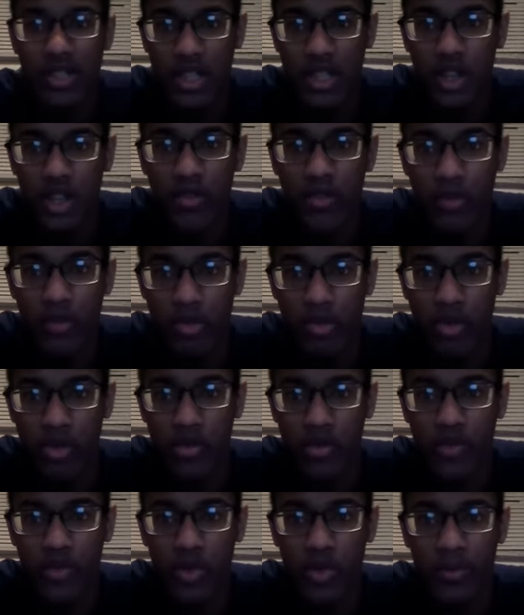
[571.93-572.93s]
Silver
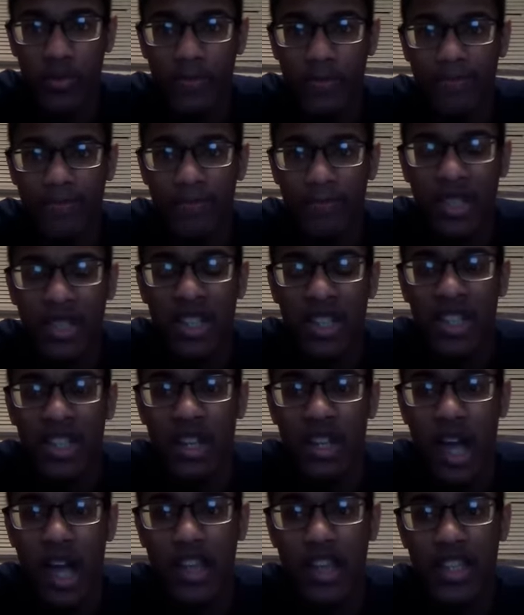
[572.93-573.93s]
approval.
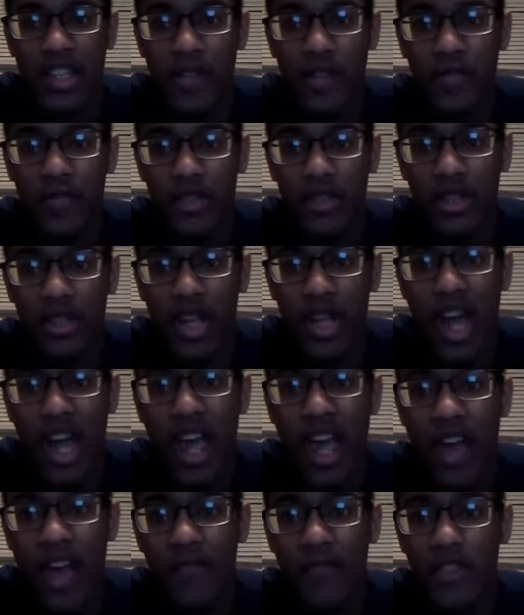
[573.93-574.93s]
I
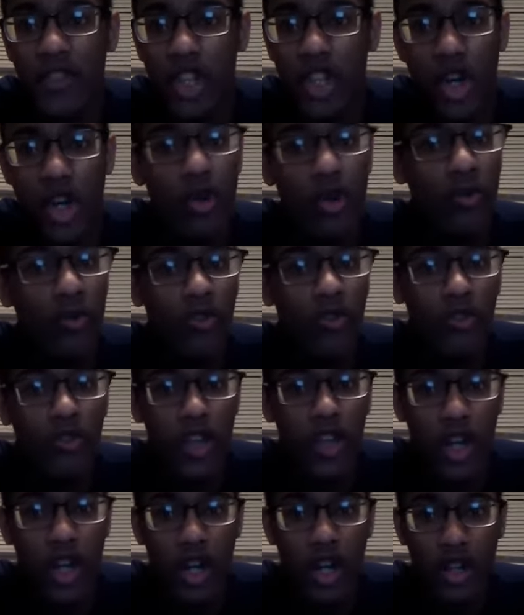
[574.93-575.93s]
have no
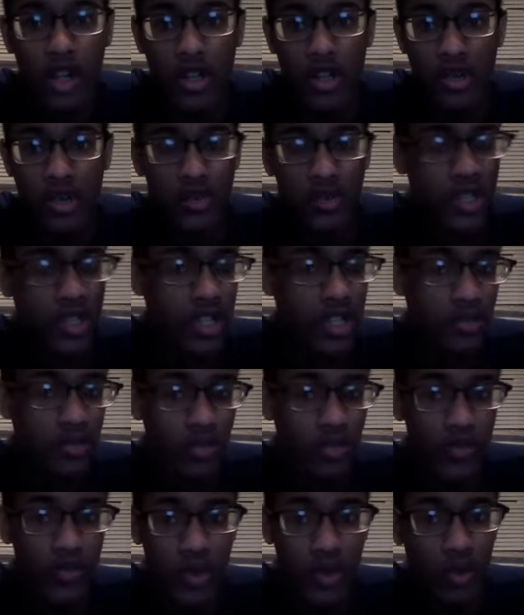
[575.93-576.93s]
flaws with this
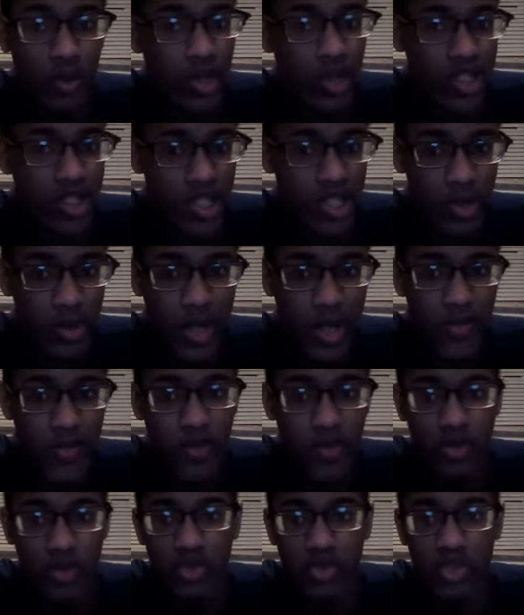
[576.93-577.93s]
movie
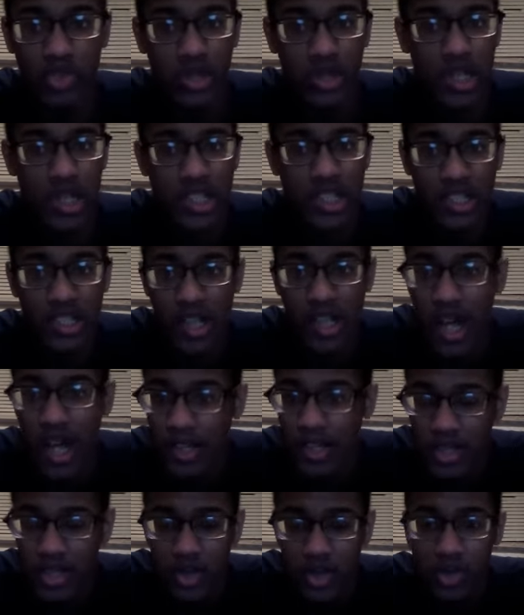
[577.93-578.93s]
whatsoever. It's
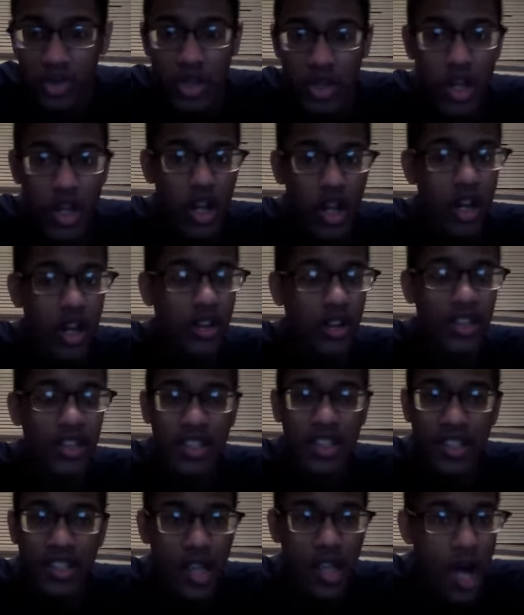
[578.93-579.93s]
not too long,
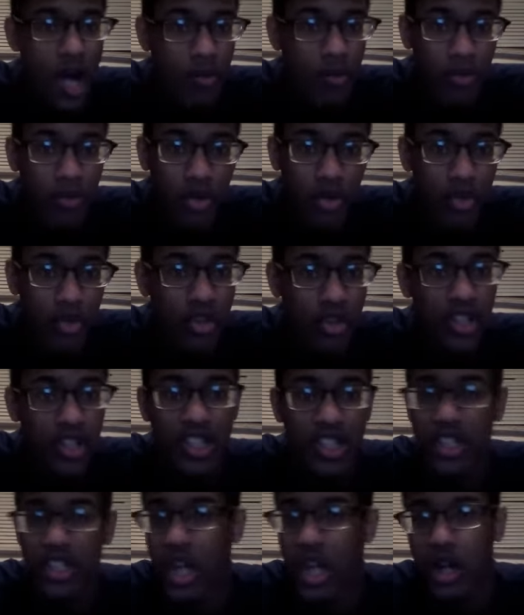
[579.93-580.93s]
it's not boring,
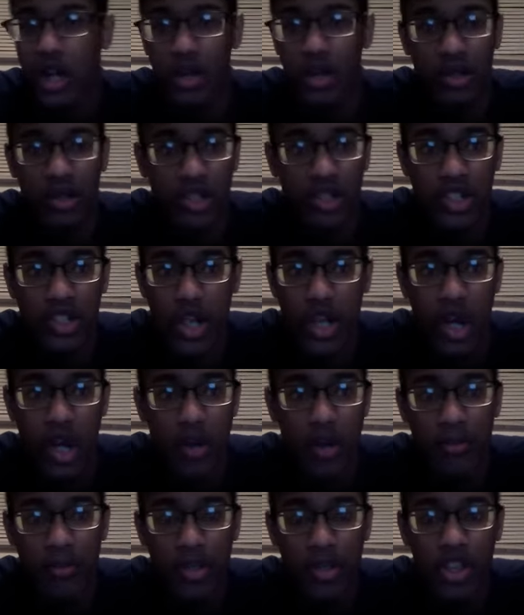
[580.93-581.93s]
it's not
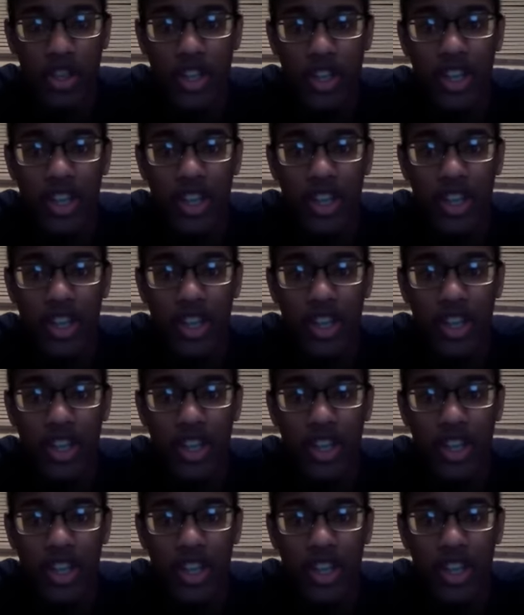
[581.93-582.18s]
dumb.